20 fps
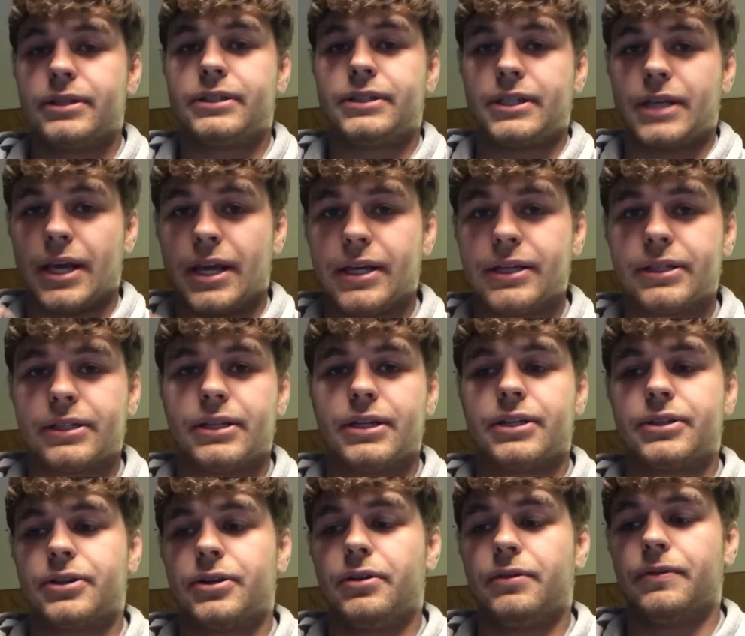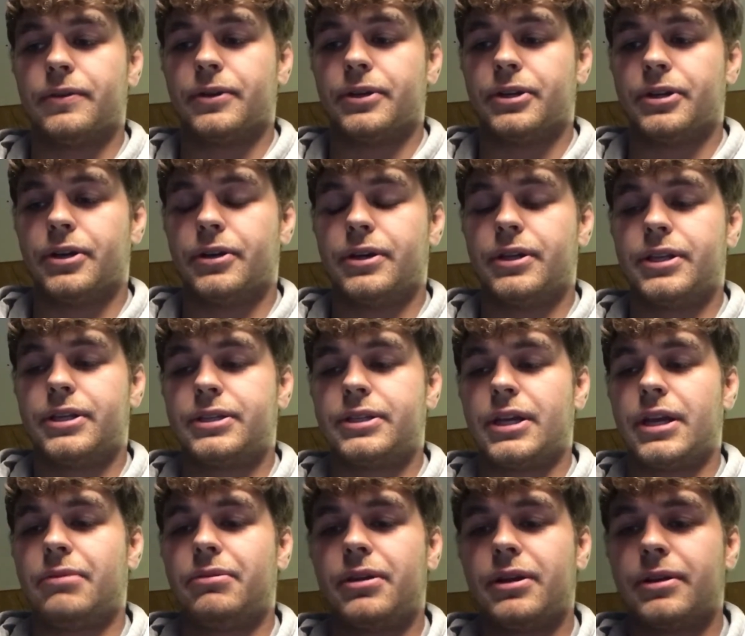takes things over. You know, the
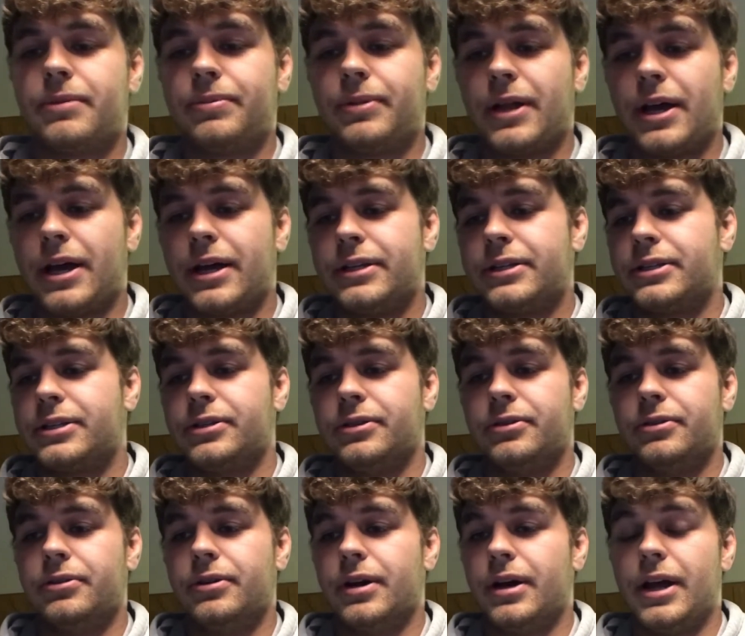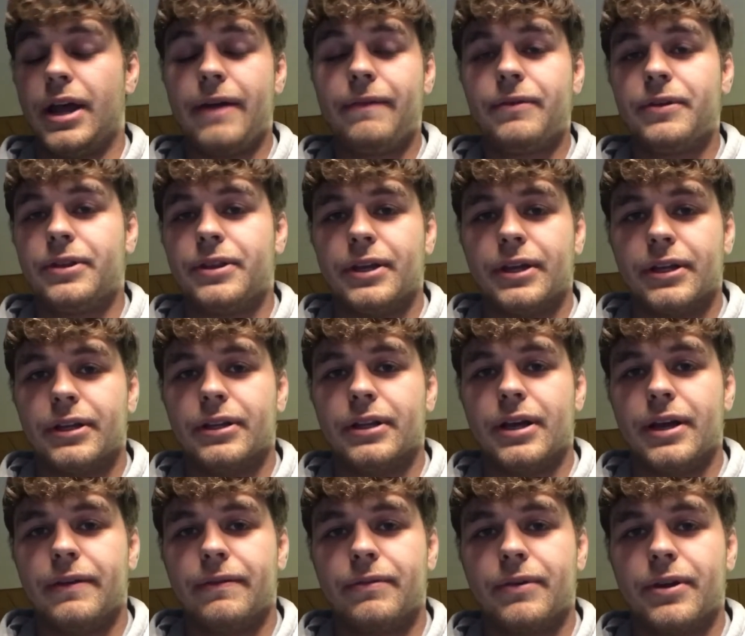same thing applies to everything in
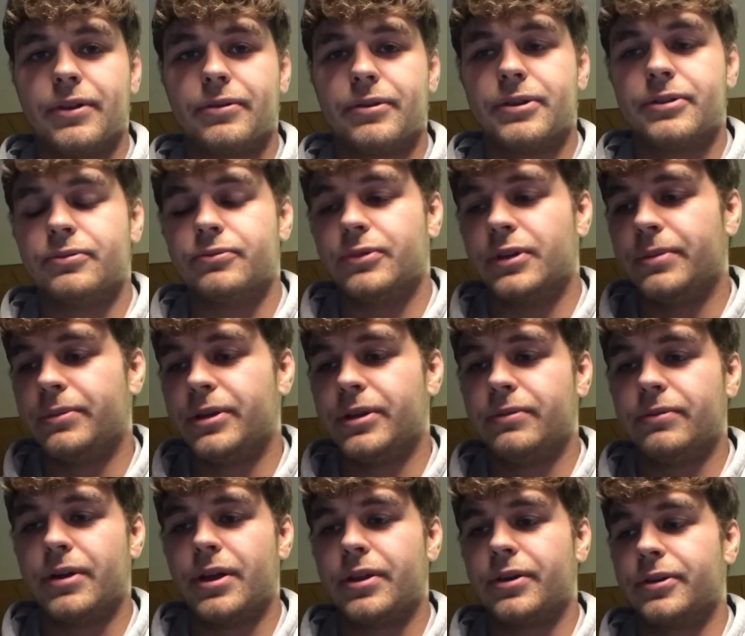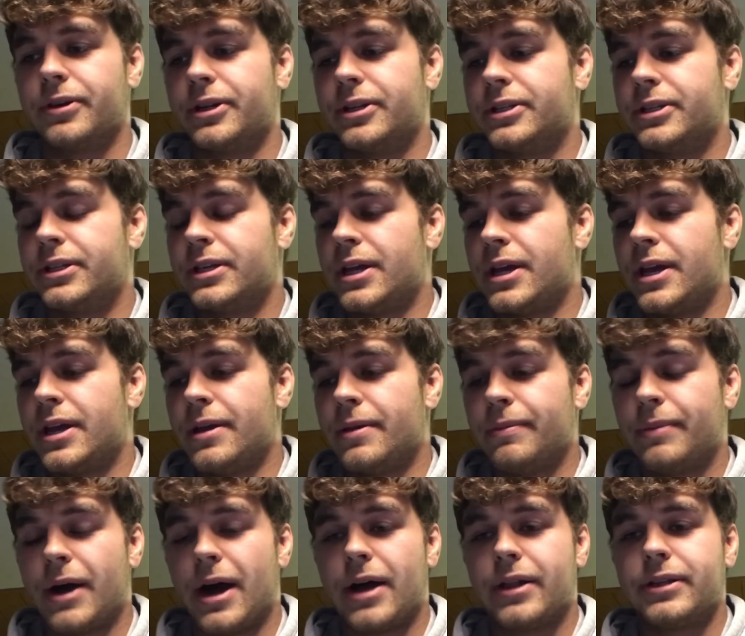life, whether it's women, whether it's
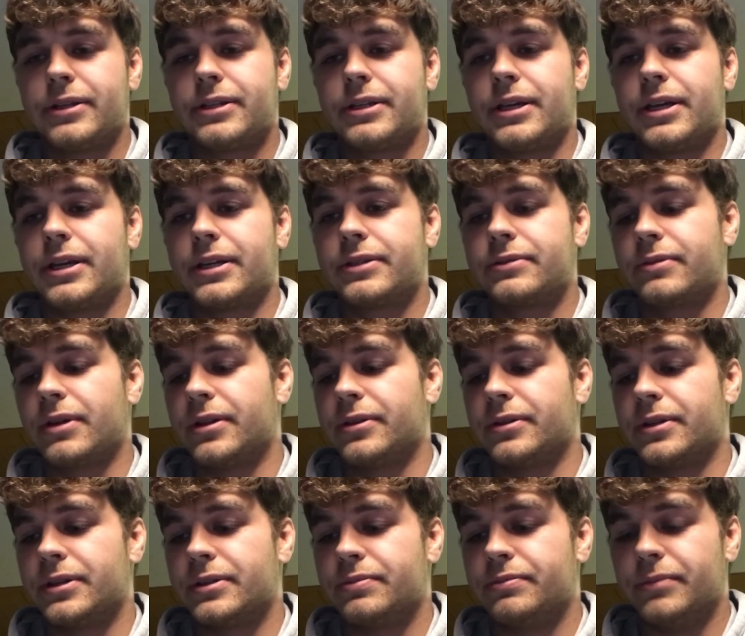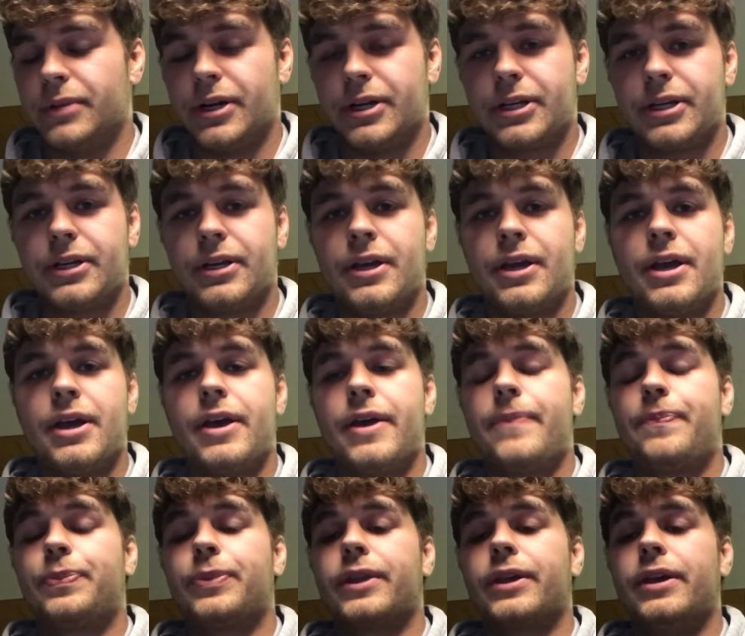politics, whether it's money.
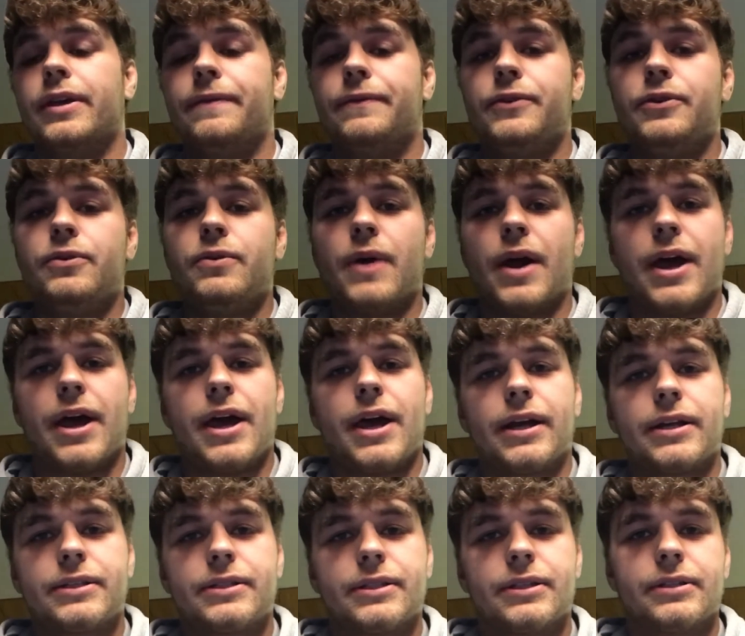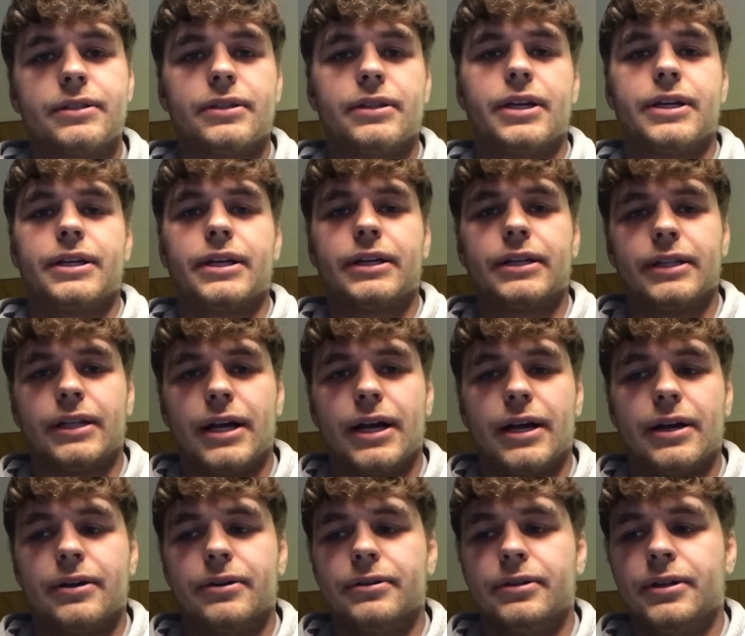If you act like a
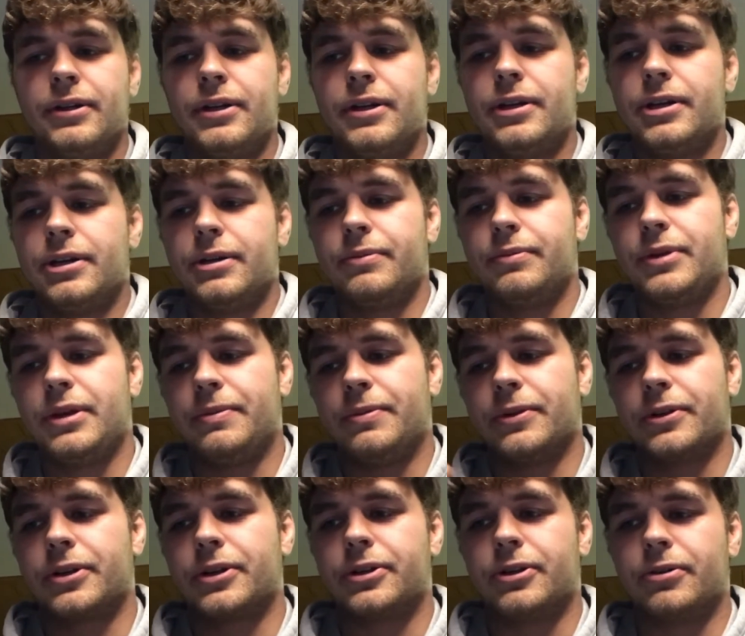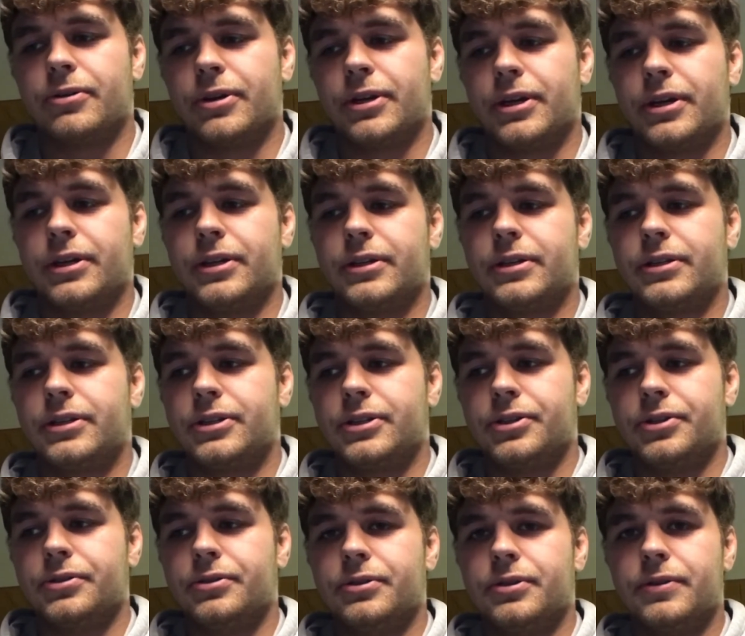clown, people are going
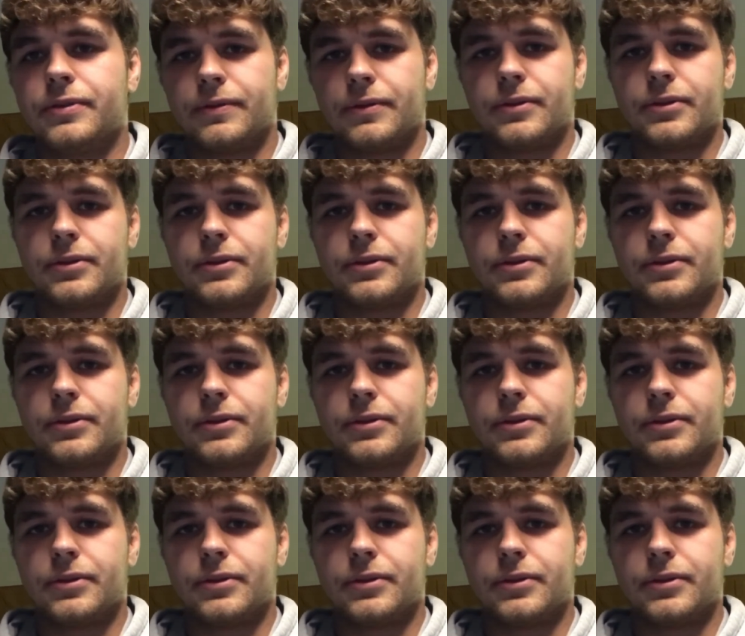to